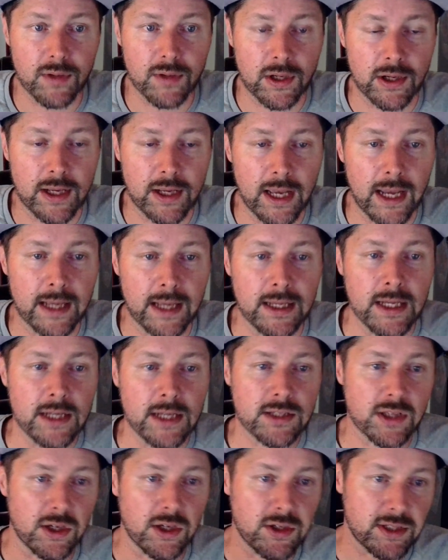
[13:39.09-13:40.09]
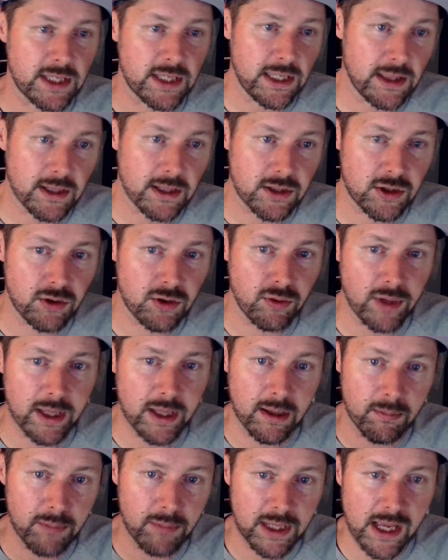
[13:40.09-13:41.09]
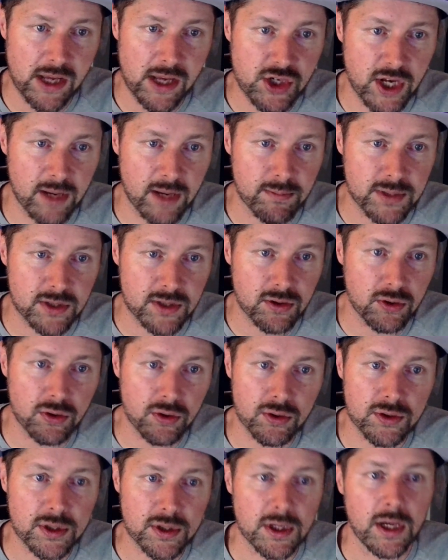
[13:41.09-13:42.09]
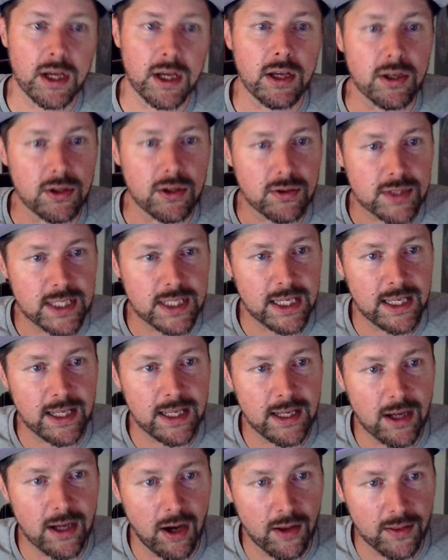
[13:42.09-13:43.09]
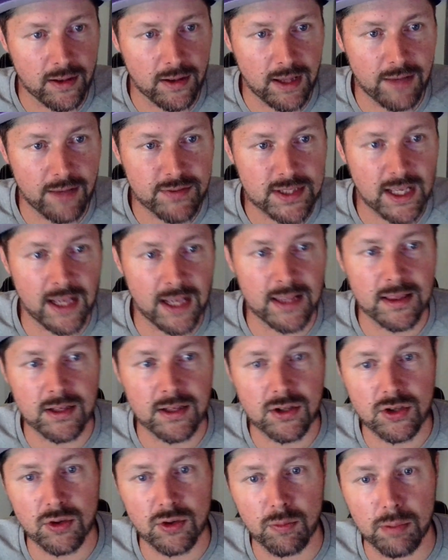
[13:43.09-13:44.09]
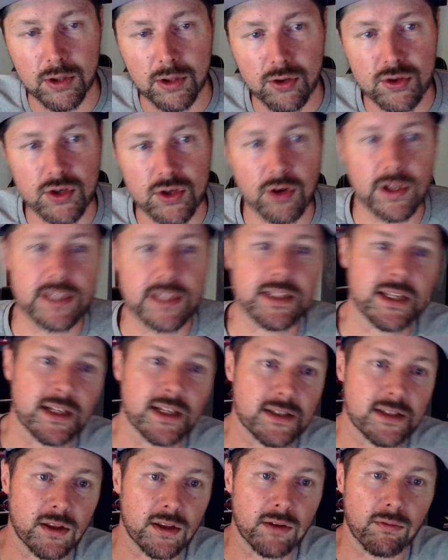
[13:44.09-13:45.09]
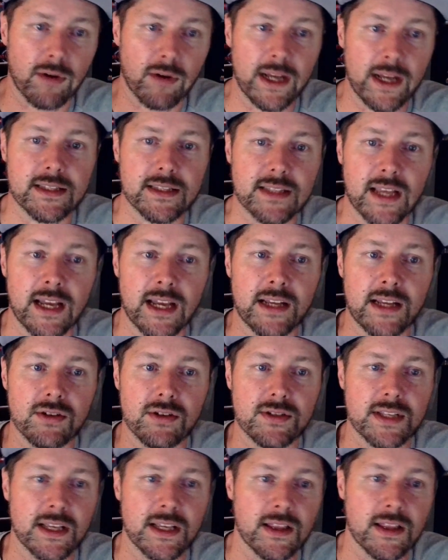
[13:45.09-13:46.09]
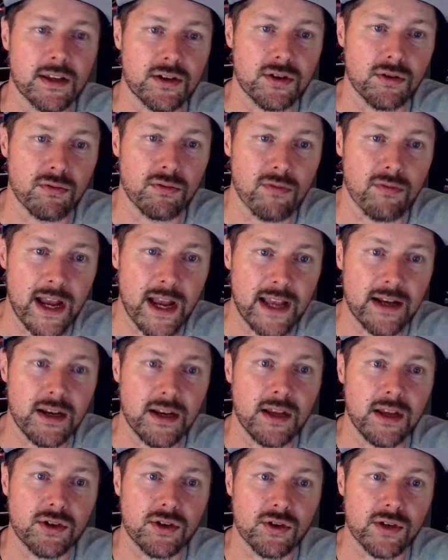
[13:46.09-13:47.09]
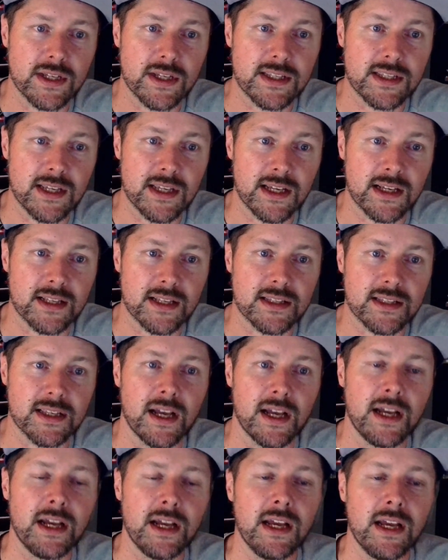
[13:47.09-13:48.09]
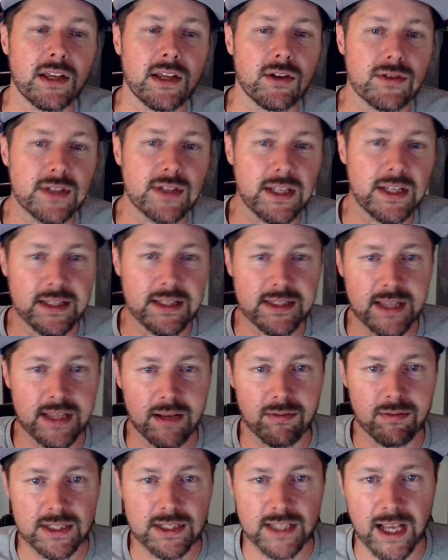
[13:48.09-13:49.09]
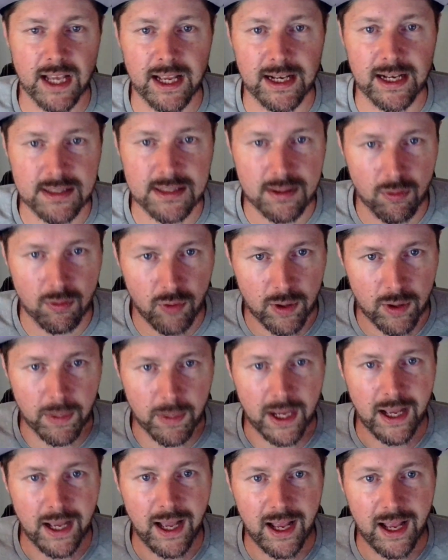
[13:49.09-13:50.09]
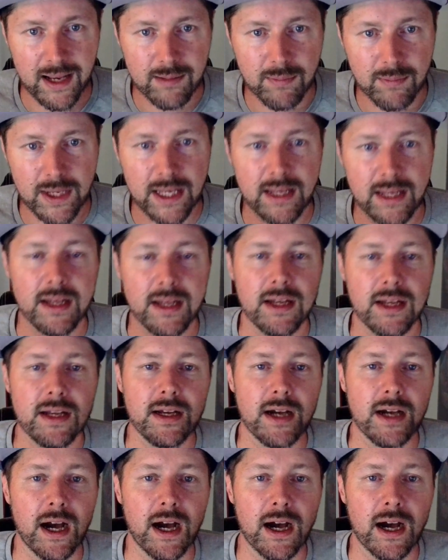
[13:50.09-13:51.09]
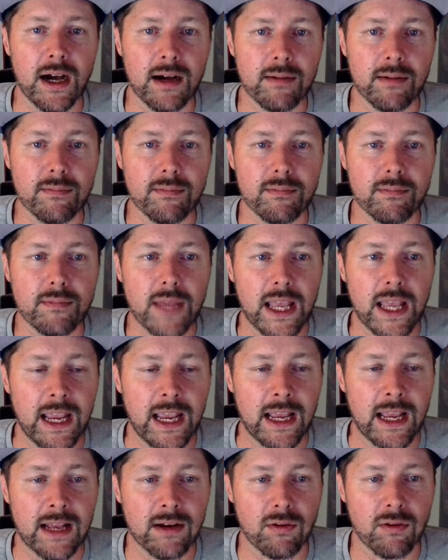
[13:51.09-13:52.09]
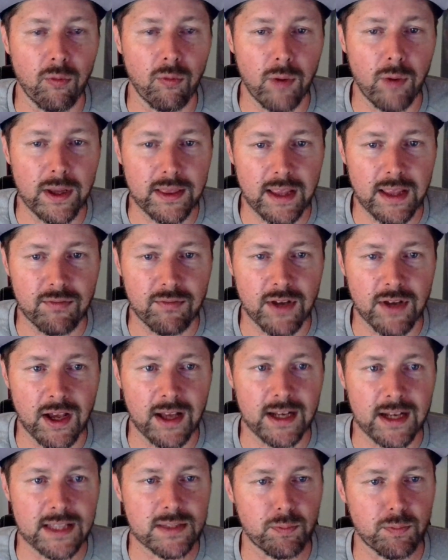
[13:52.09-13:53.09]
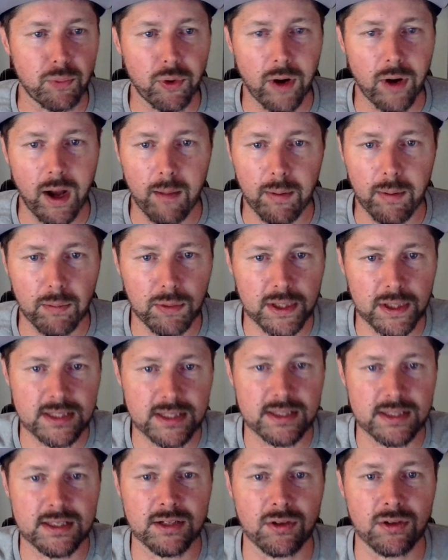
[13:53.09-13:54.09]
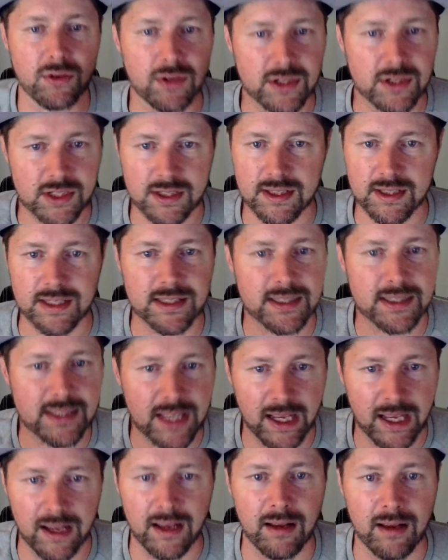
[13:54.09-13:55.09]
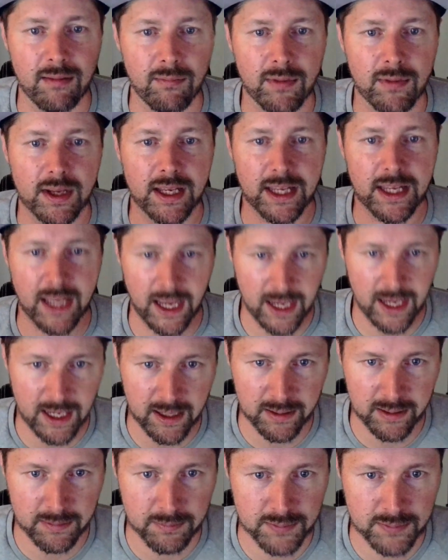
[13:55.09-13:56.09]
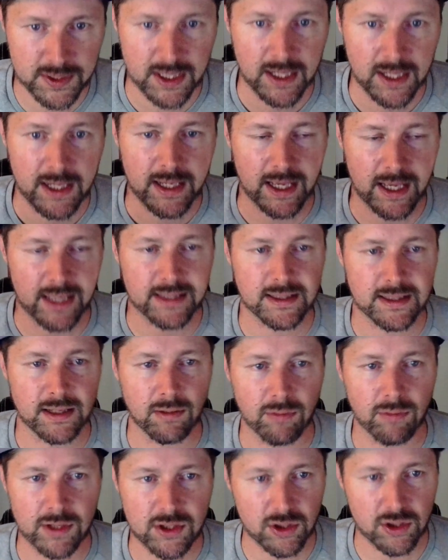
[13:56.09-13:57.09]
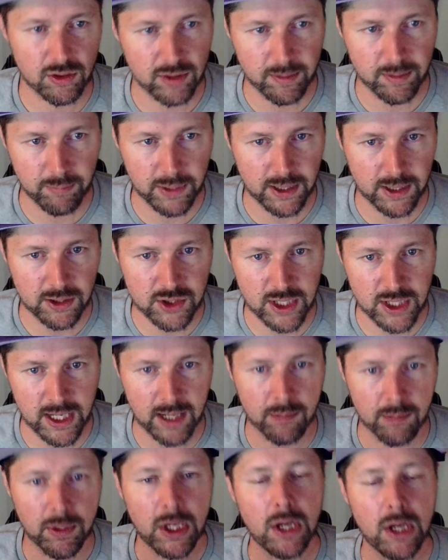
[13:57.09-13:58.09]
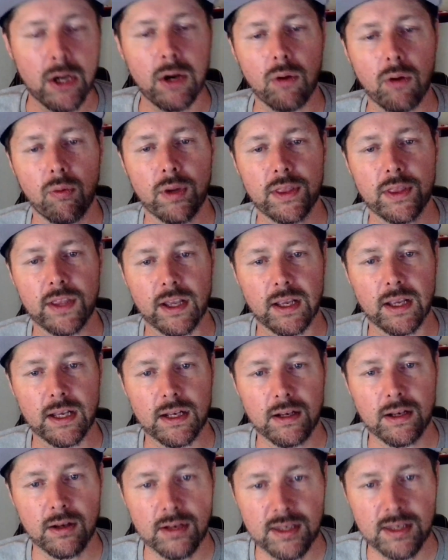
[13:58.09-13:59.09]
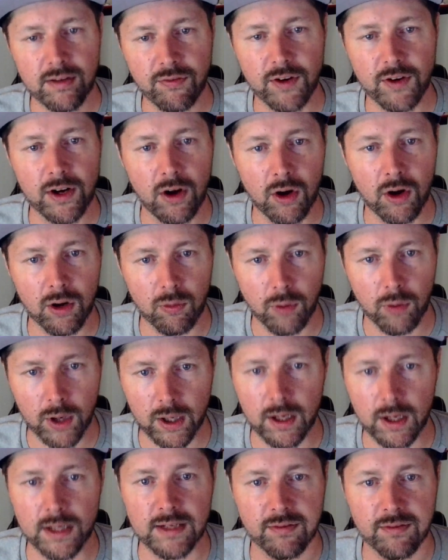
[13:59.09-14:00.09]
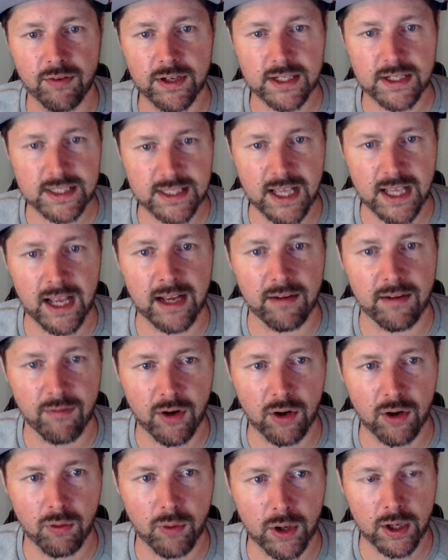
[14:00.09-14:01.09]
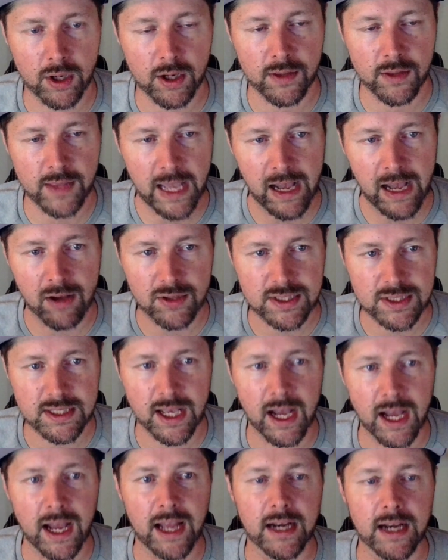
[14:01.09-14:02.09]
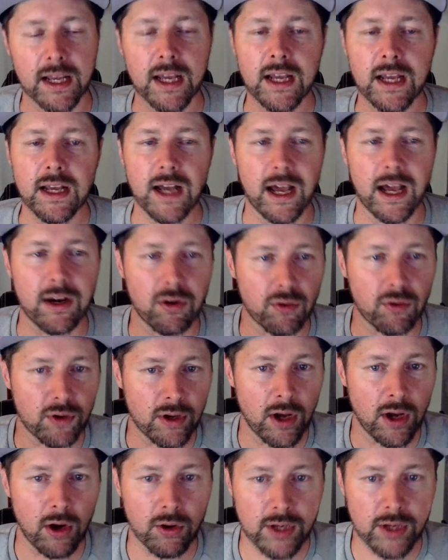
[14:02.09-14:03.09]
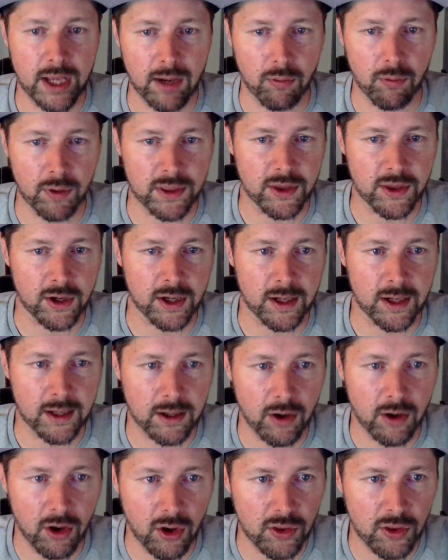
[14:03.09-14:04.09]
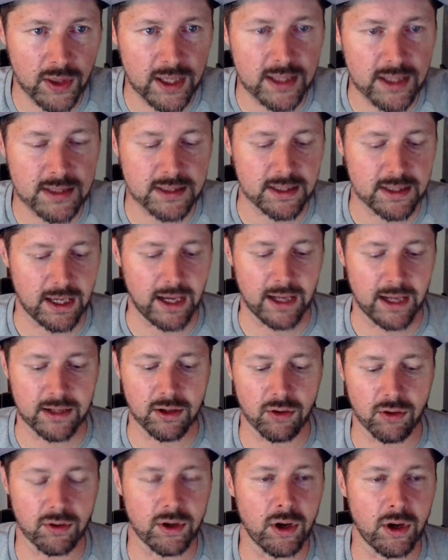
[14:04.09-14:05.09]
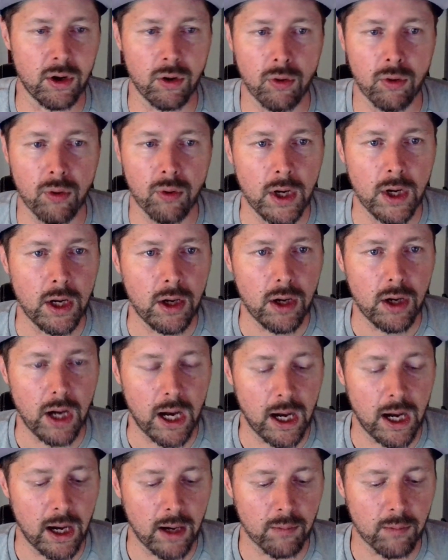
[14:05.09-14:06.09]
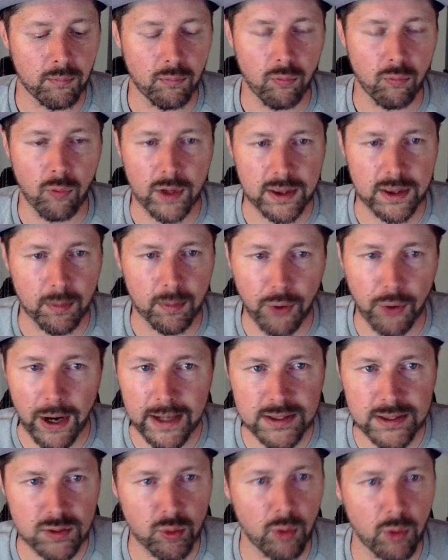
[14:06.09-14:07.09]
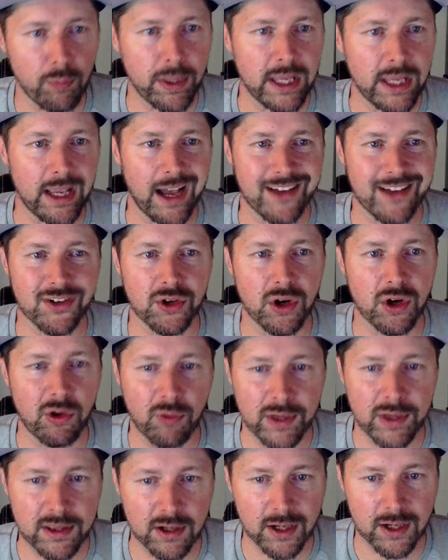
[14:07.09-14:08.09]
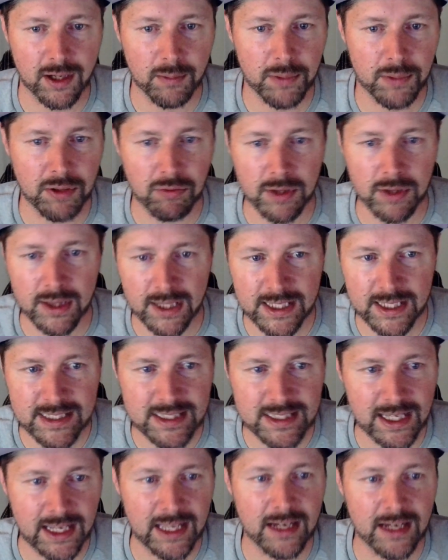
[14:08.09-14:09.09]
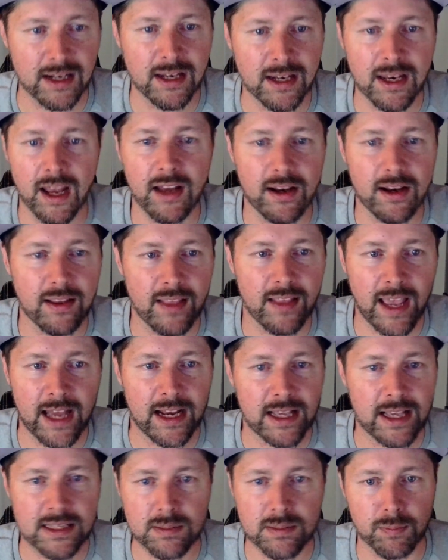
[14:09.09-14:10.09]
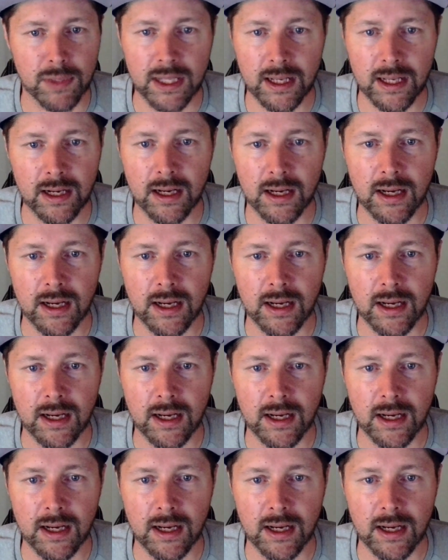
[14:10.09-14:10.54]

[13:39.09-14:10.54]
Okay, so you see the two NBA Jam stools. You see on the left side the two blue joysticks. On the right side, you see the two red joysticks. You see the same design as the one behind me. And what they've done, it's probably still just the same games as the original NBA Jam with a different artwork, a different design of artwork the outside. I don't know yet what they're going to call this. I don't know what the price will be. I don't know when they're going to be releasing it. None of that has been